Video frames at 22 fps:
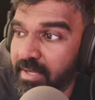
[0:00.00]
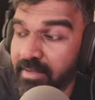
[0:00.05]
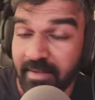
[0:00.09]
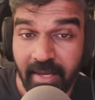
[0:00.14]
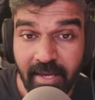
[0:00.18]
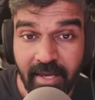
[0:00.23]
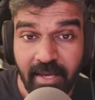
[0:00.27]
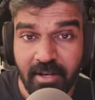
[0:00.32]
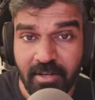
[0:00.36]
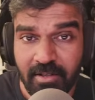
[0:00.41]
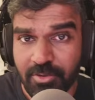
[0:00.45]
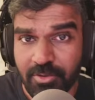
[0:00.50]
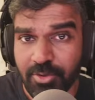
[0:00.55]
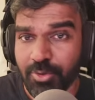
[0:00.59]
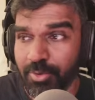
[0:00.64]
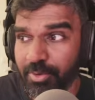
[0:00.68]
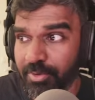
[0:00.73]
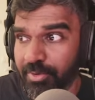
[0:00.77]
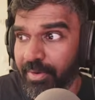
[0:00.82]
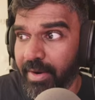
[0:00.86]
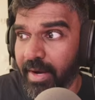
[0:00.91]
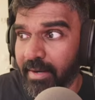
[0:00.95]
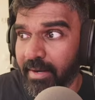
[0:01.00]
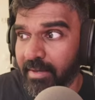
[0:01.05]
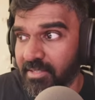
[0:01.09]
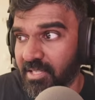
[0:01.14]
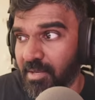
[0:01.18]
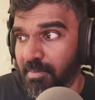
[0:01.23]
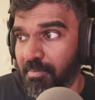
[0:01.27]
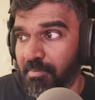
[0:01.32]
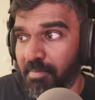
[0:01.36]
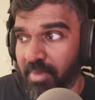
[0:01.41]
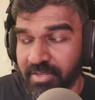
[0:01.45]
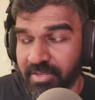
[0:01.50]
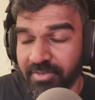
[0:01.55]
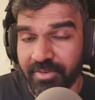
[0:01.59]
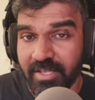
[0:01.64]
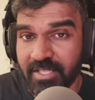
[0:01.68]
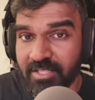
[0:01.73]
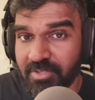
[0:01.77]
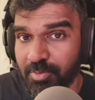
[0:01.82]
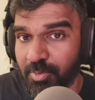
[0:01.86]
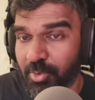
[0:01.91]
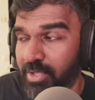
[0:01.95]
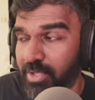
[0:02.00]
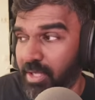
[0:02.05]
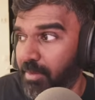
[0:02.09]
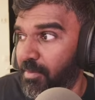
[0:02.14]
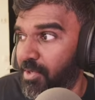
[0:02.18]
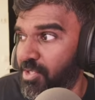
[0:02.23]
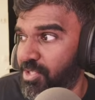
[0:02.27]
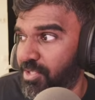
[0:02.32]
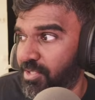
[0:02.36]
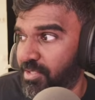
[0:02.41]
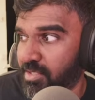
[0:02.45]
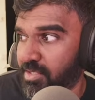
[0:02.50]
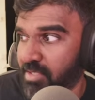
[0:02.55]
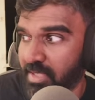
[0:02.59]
they do create some buttery smooth images,